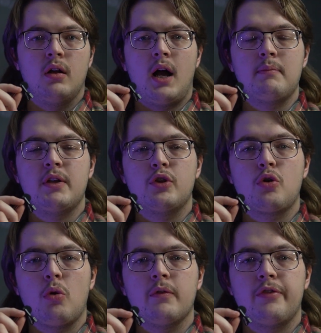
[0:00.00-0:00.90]
I made the
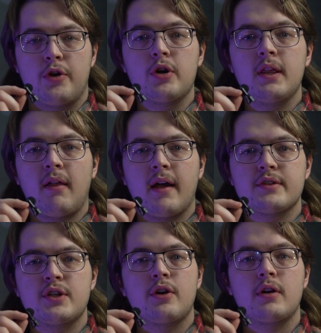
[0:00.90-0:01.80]
goal of 30
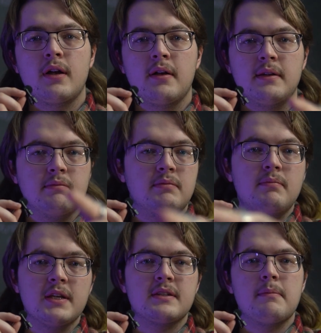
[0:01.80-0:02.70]
last year,
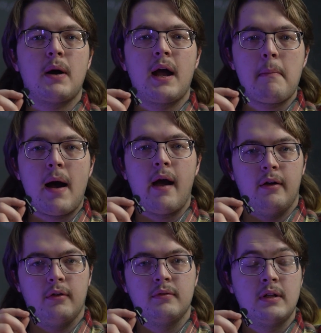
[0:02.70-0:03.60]
missed it by a
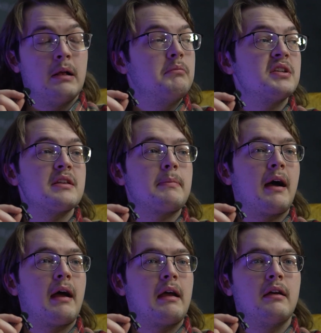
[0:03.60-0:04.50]
mile. Missed it
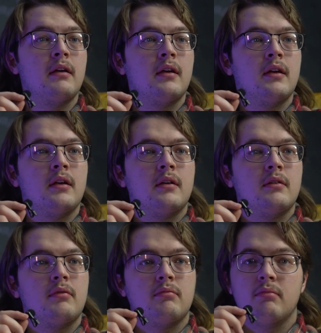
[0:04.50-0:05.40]
by
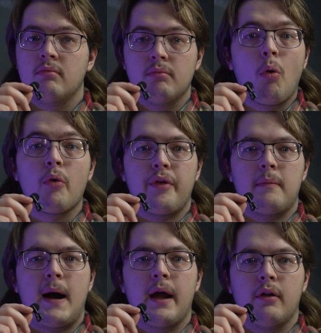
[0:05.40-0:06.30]
more than
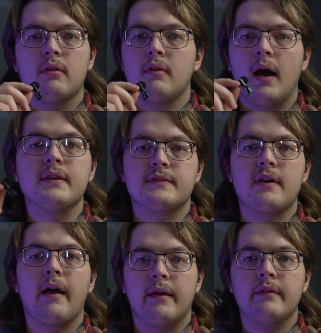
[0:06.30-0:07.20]
a mile, I'd
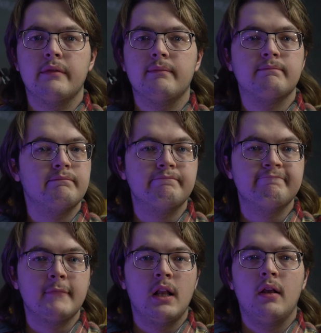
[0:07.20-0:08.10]
say.
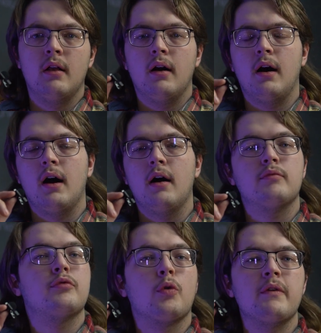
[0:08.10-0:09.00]
Uh,
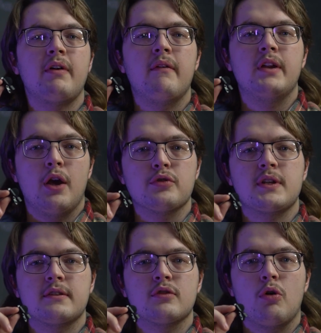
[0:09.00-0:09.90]
45 videos,
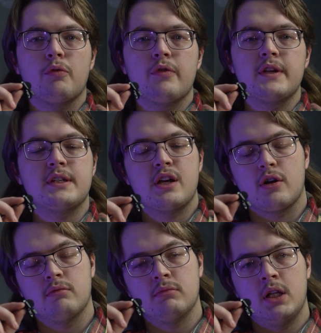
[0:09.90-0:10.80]
that's the goal for this
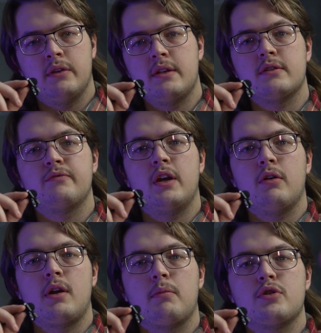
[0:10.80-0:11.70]
year. This is
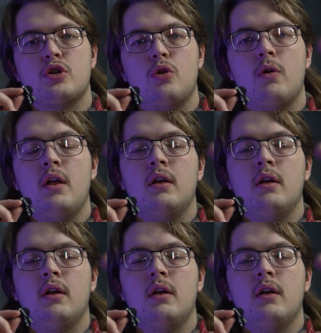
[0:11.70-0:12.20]
video number two.